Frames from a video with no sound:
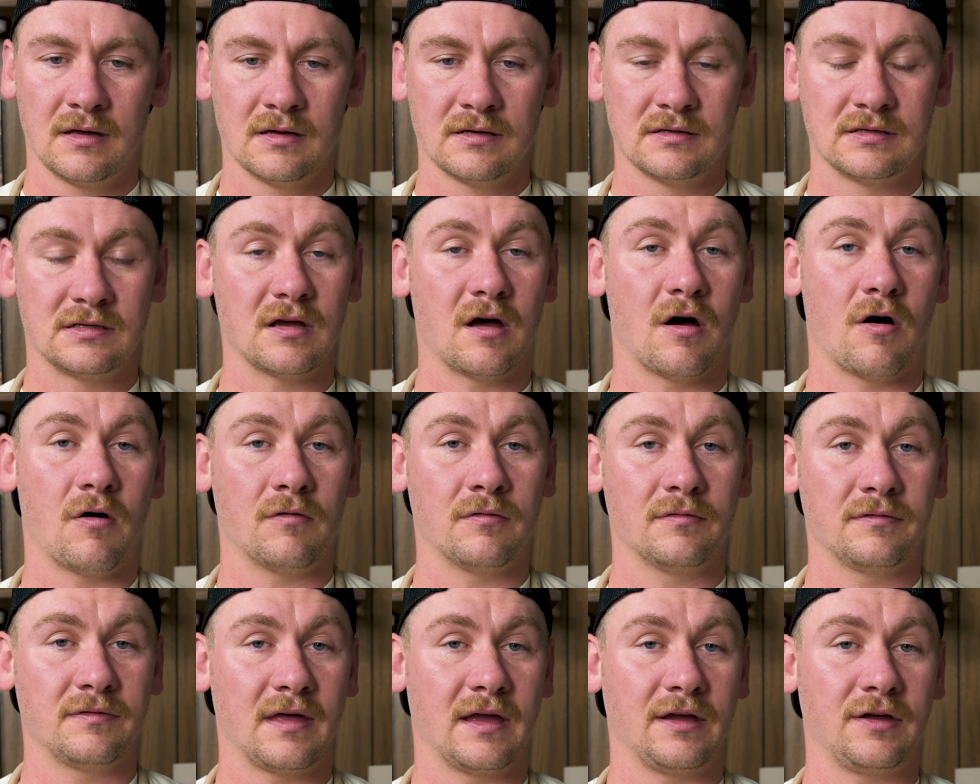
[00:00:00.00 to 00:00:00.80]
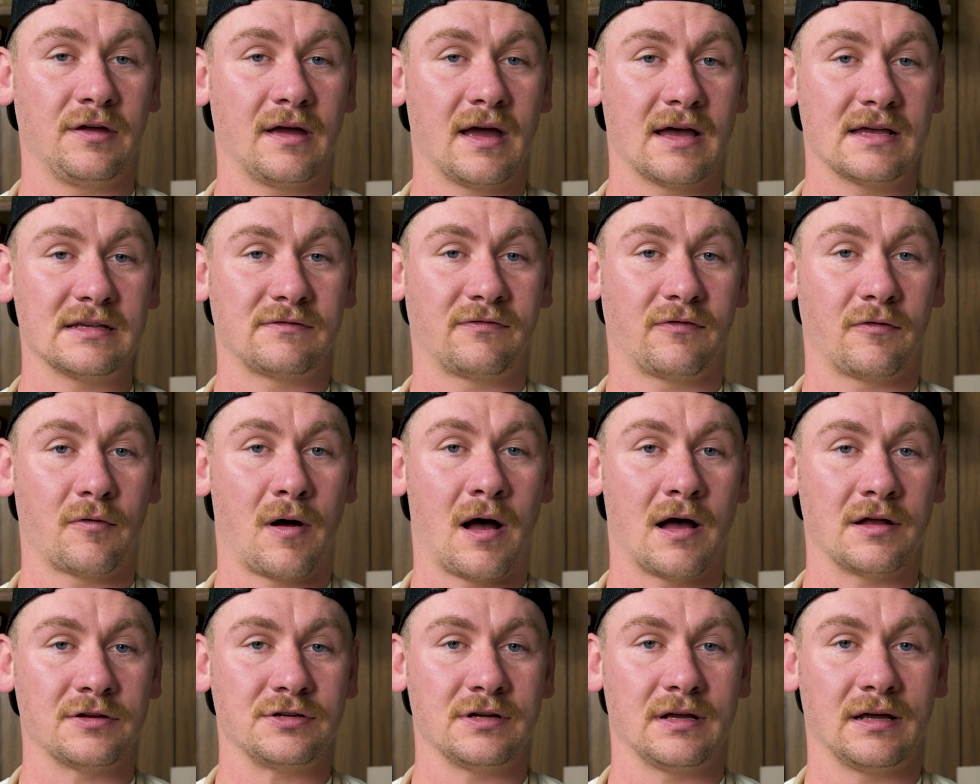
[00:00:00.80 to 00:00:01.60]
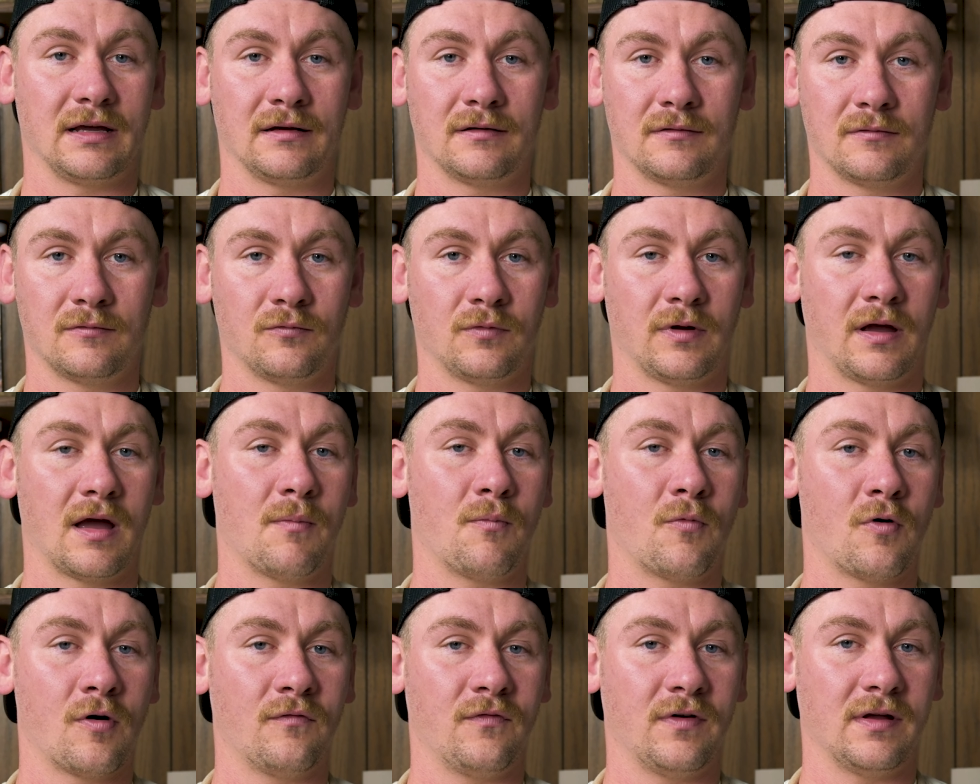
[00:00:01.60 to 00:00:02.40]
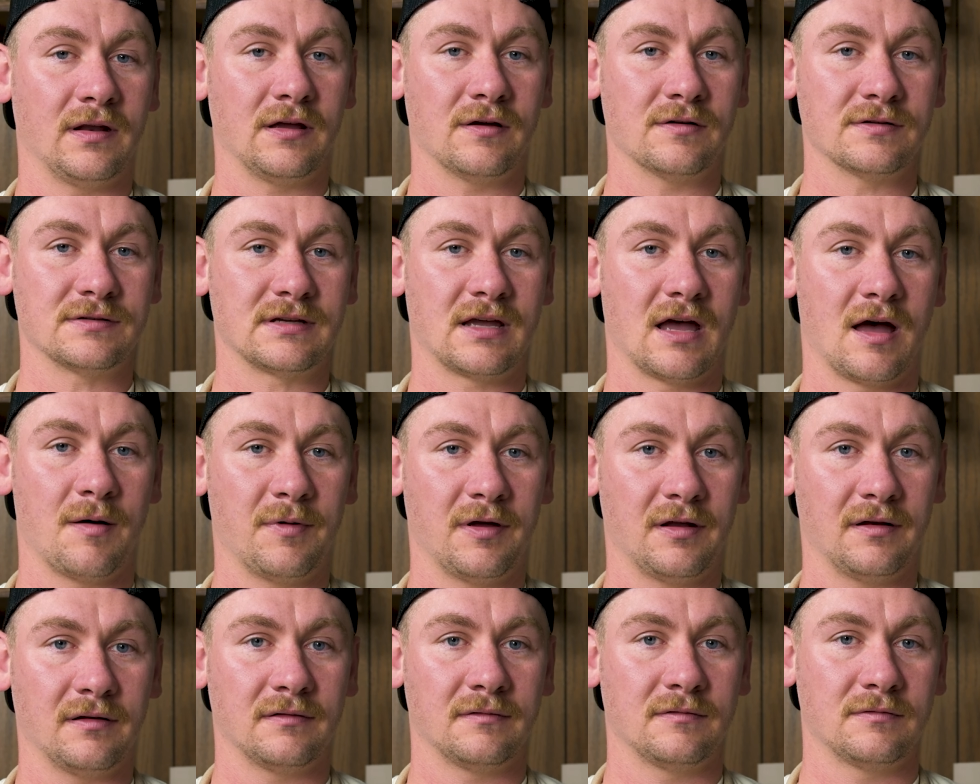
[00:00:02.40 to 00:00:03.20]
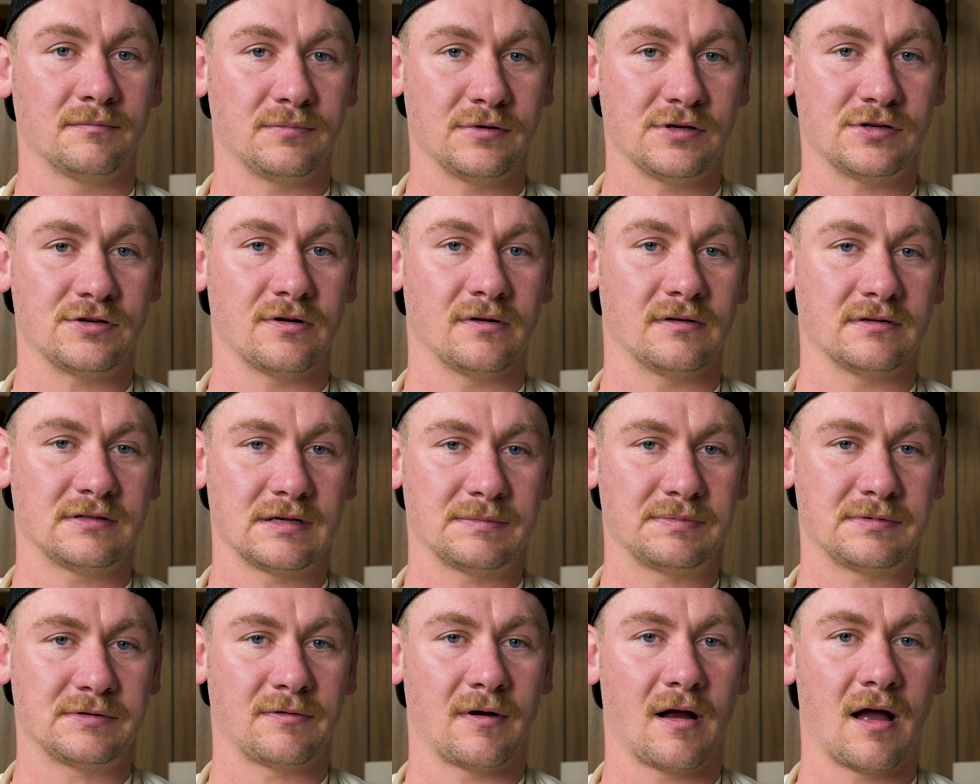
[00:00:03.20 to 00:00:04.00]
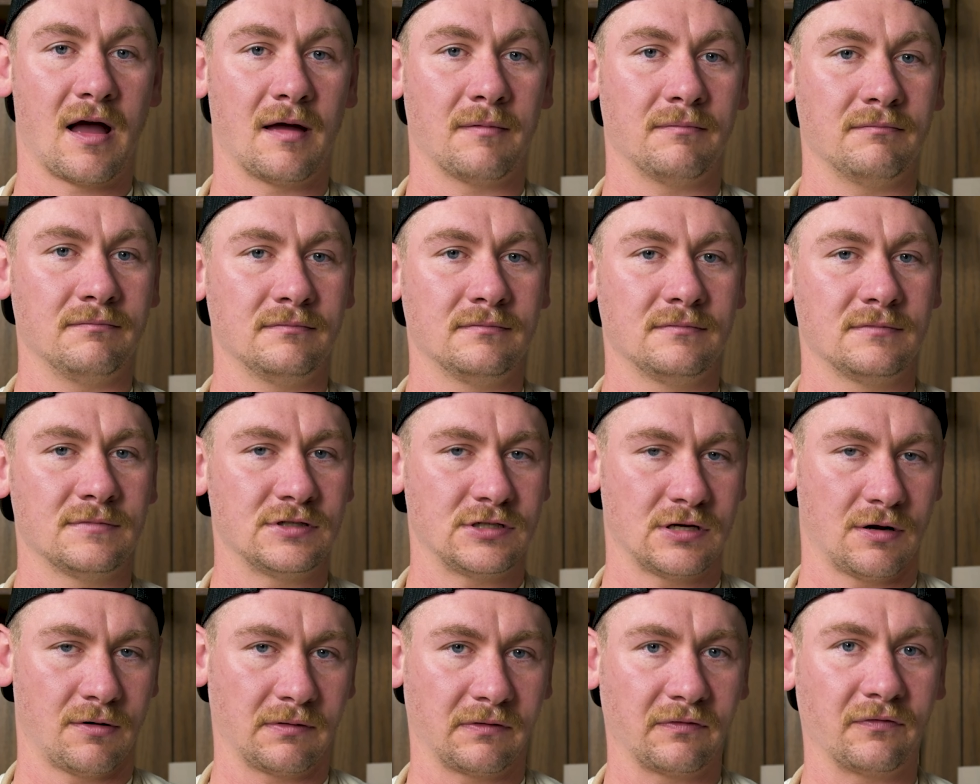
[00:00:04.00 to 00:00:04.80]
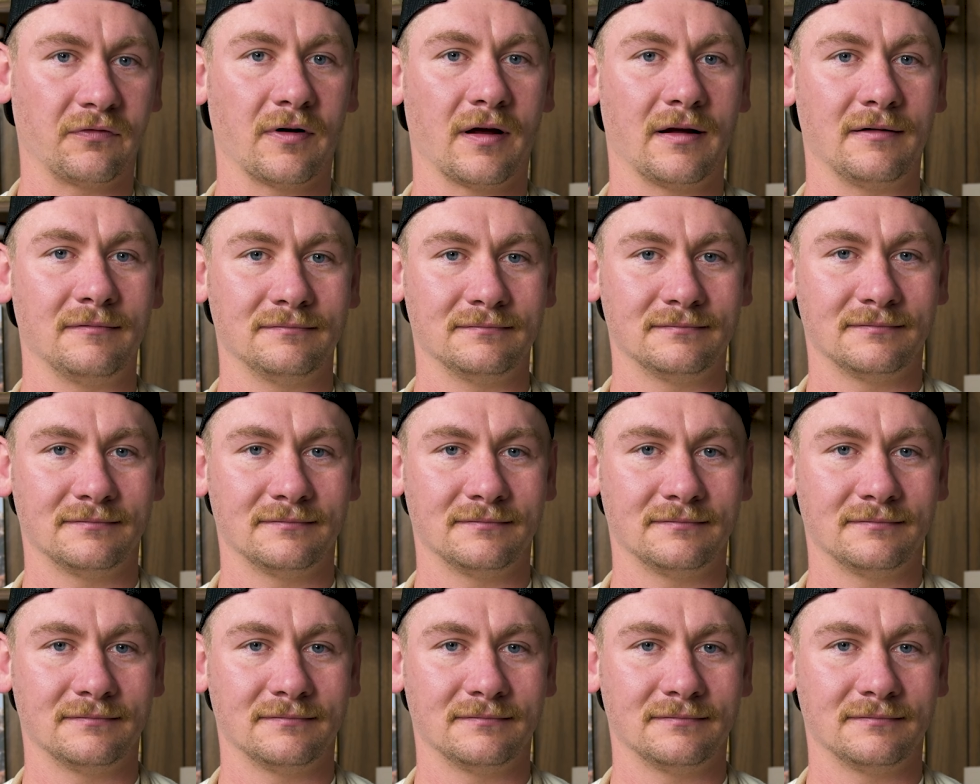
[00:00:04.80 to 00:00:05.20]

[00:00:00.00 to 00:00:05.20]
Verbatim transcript: So thank you guys for watching. We got more videos coming. Be sure to subscribe, share with a friend.